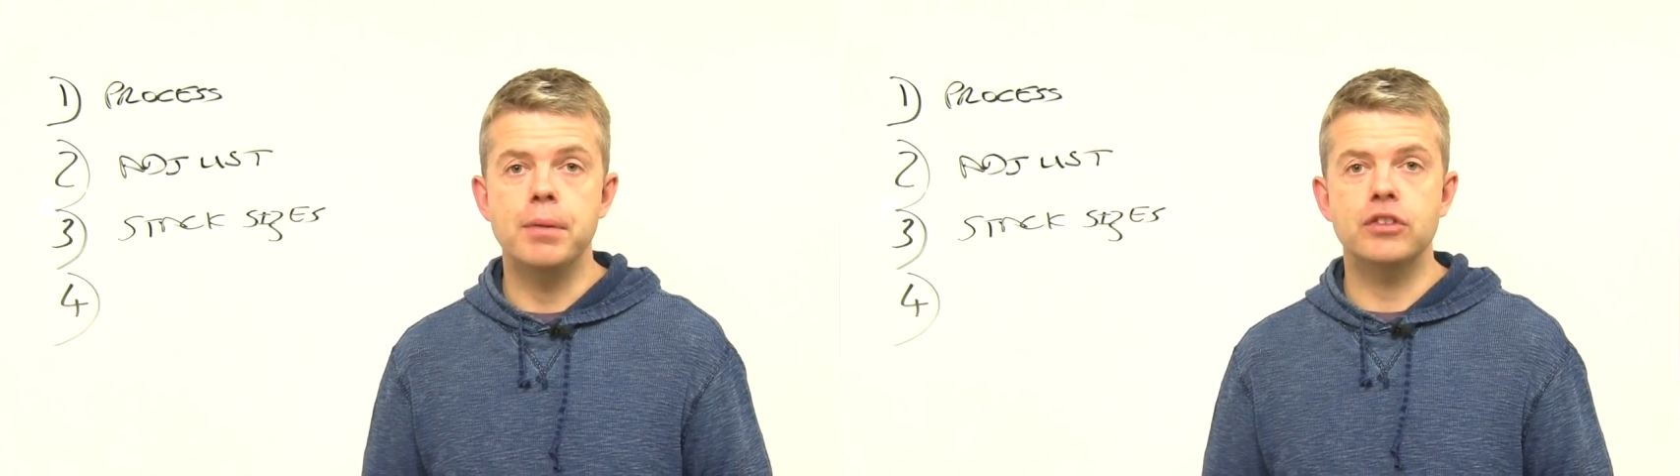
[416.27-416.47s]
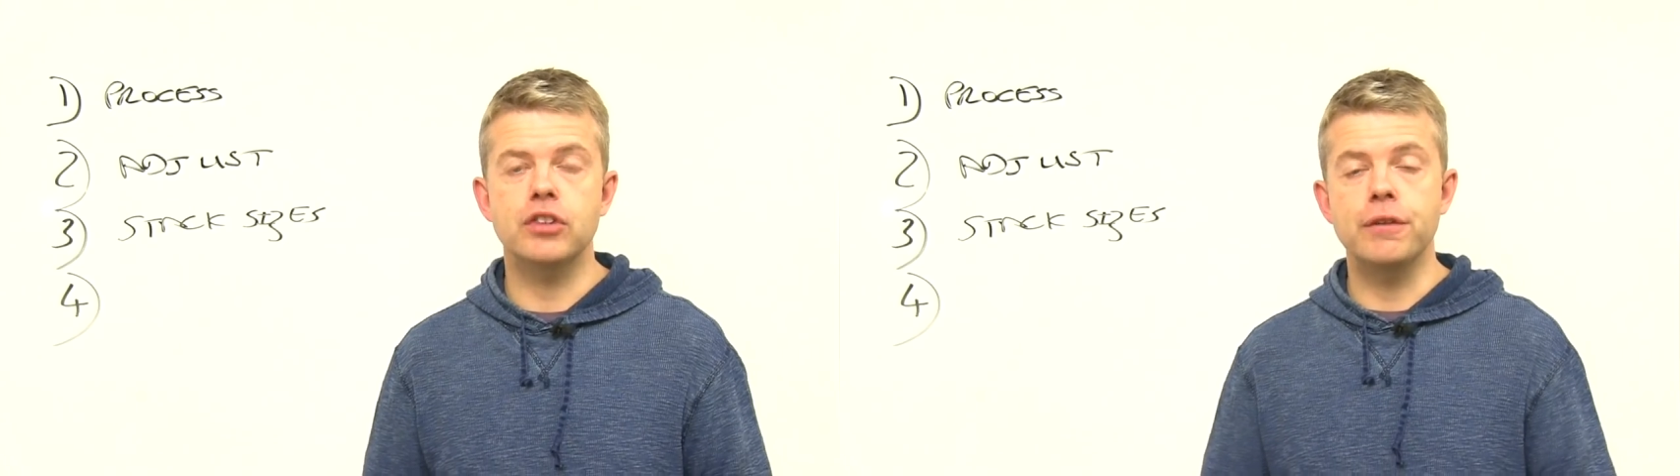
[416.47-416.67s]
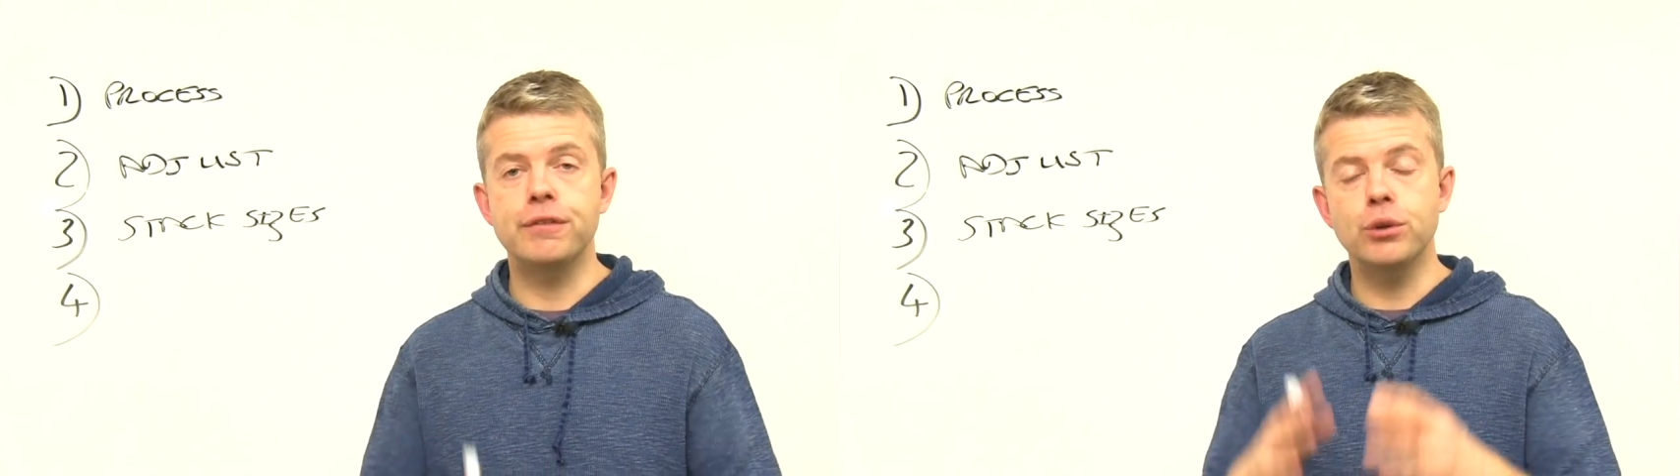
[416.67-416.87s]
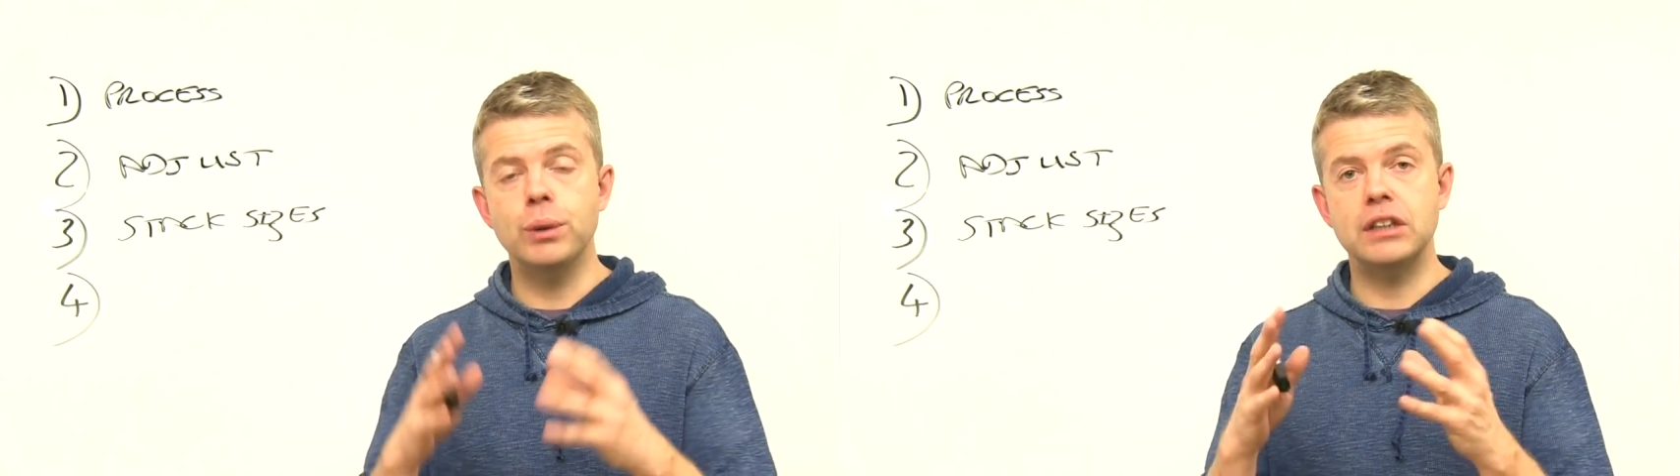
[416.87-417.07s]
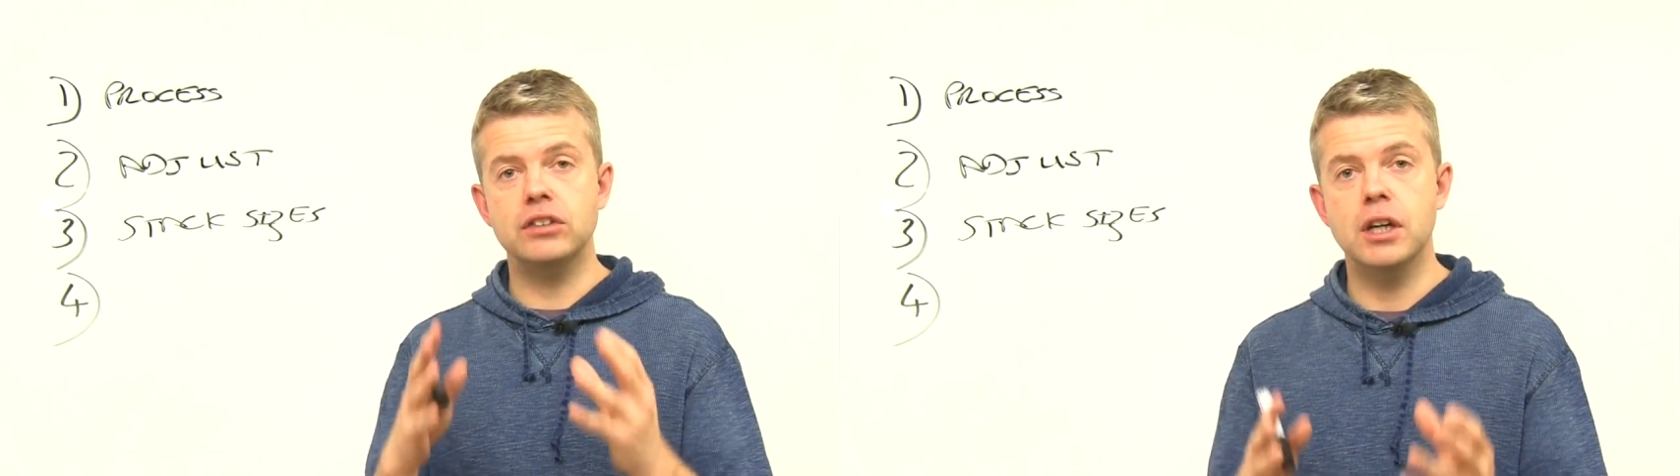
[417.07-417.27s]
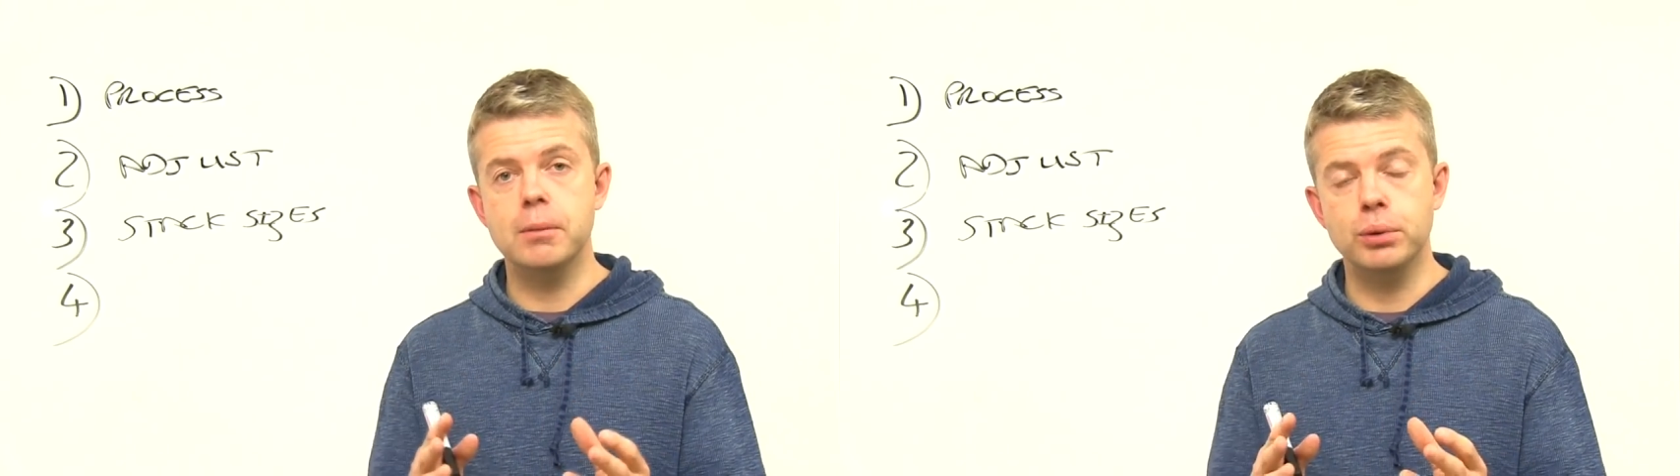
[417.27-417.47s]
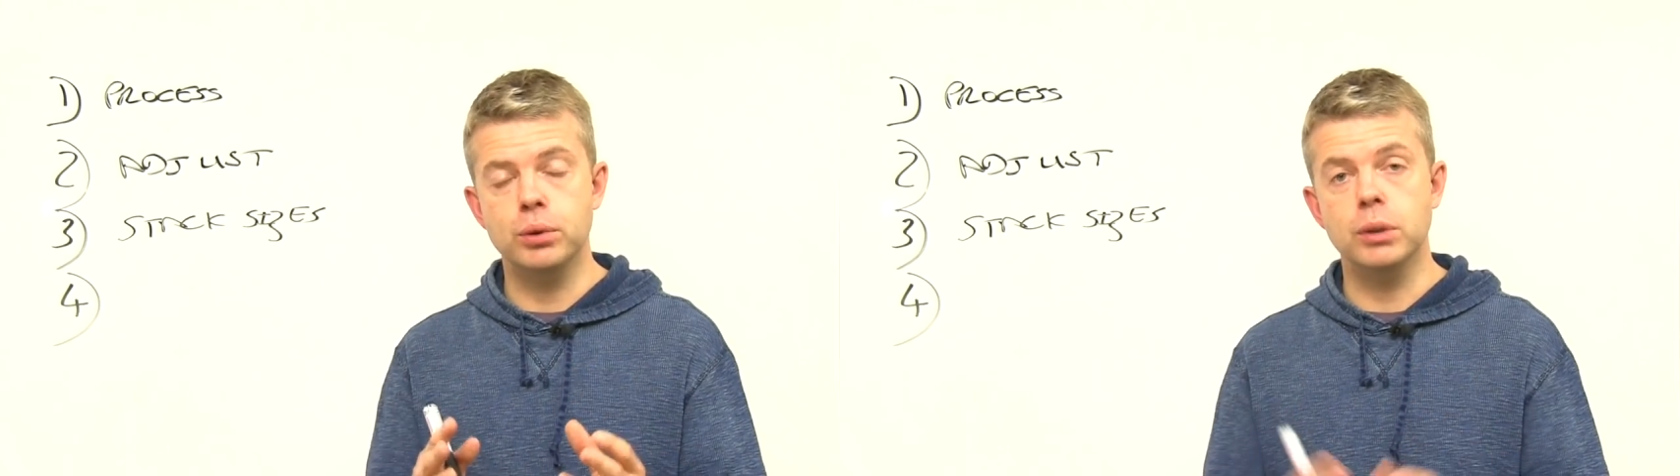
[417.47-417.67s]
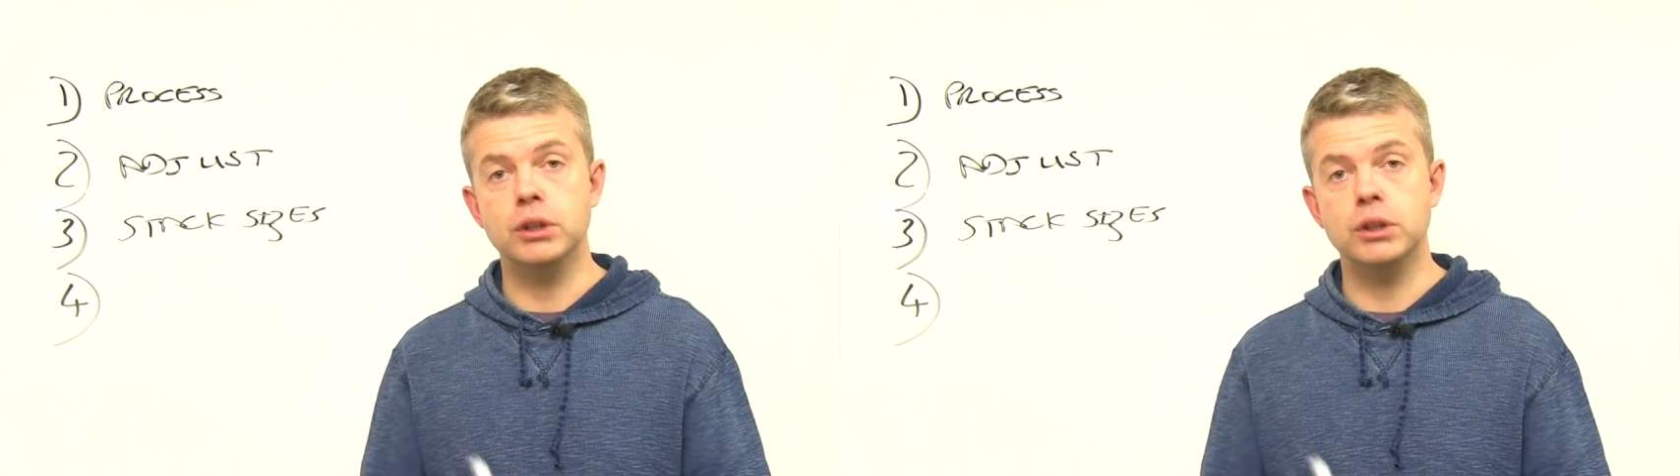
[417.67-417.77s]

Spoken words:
So for example,